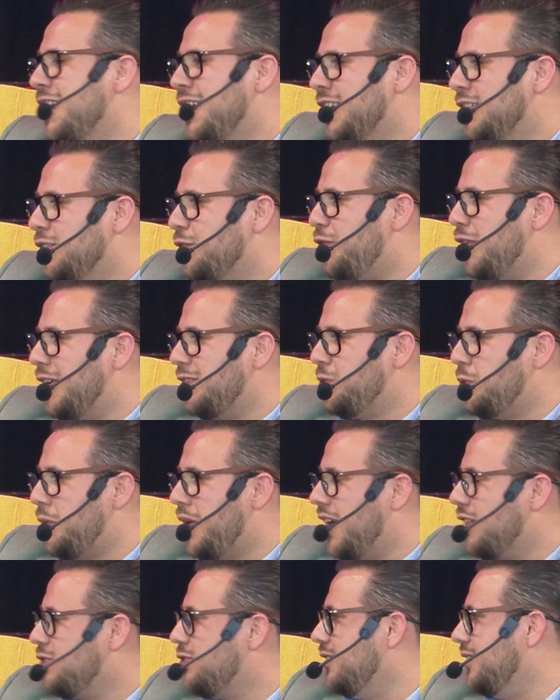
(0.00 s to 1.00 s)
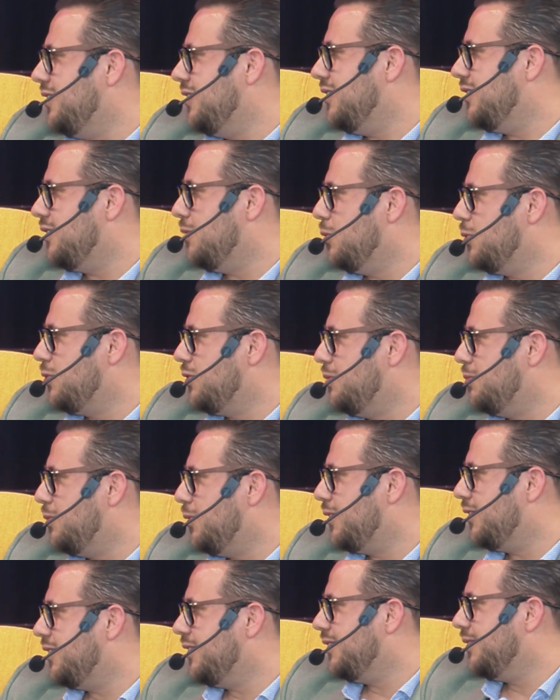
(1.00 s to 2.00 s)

the fast reaction is the most important.